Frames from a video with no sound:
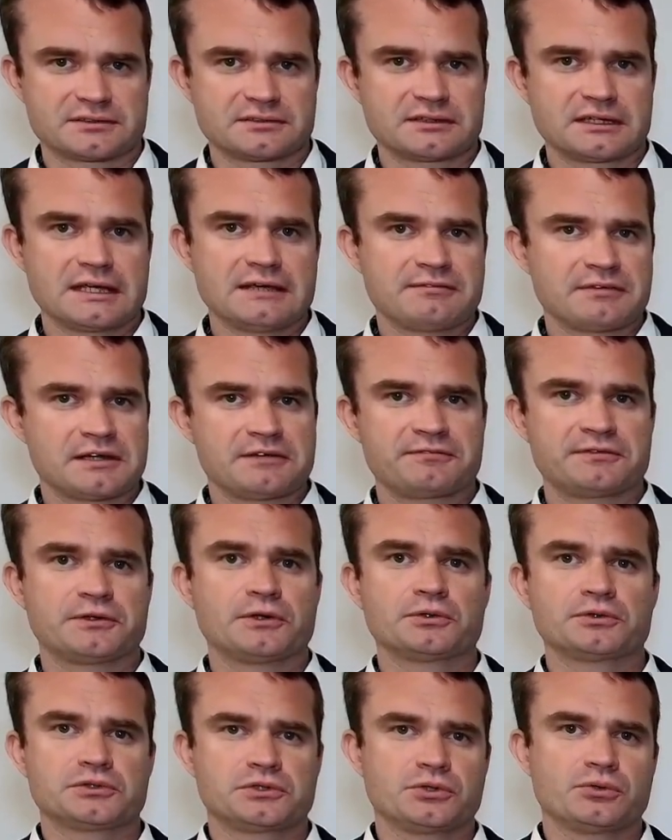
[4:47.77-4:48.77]
even if you
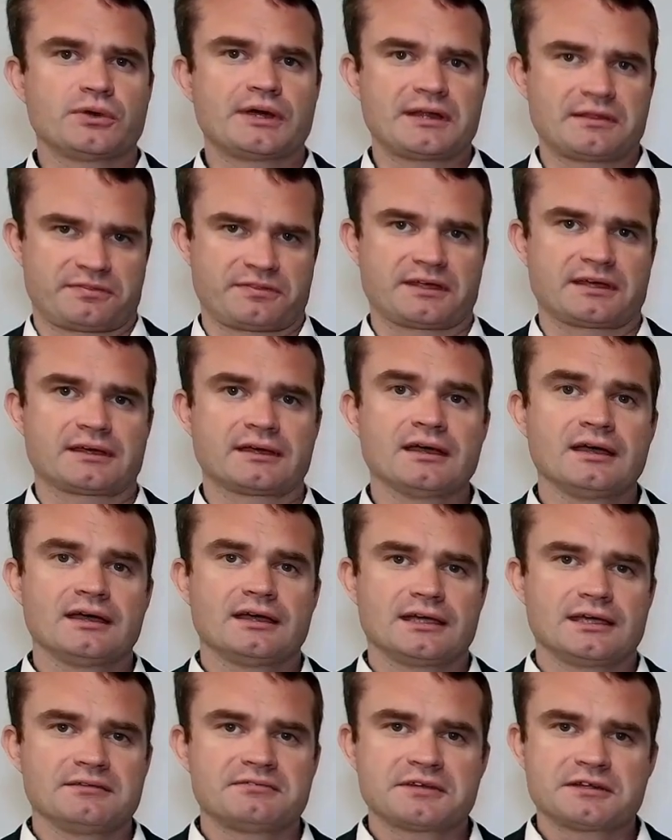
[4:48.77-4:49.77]
don't do anything,
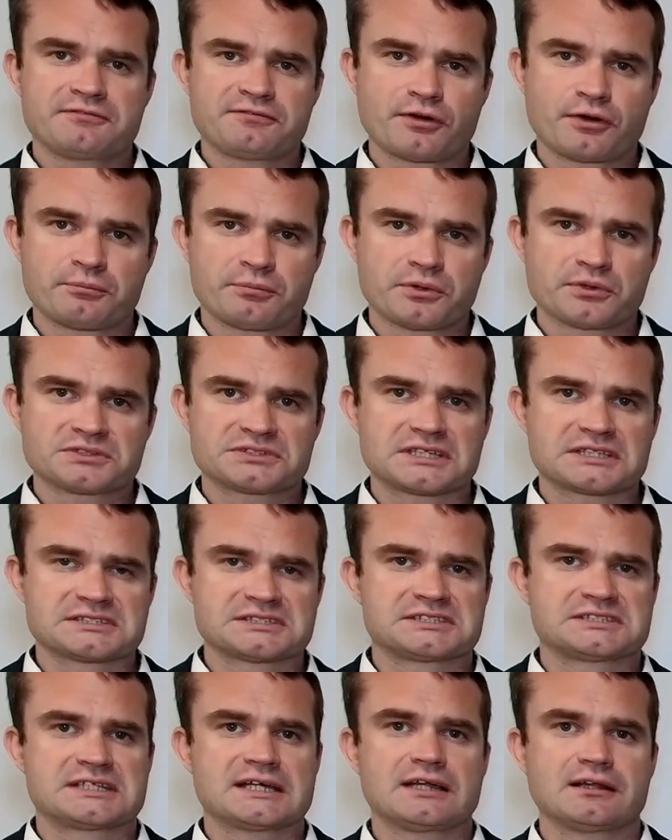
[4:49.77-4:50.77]
even if your books doesn't
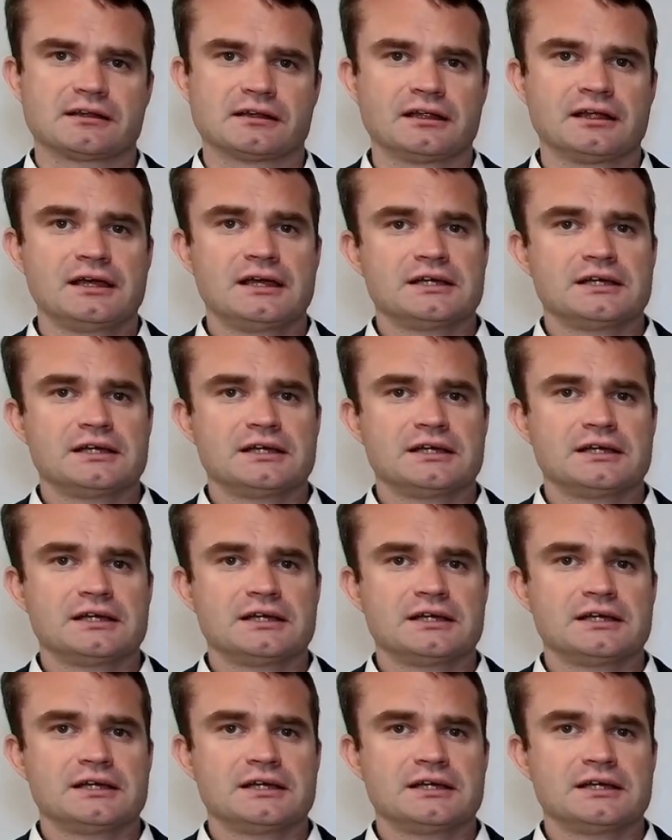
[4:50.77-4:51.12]
sell.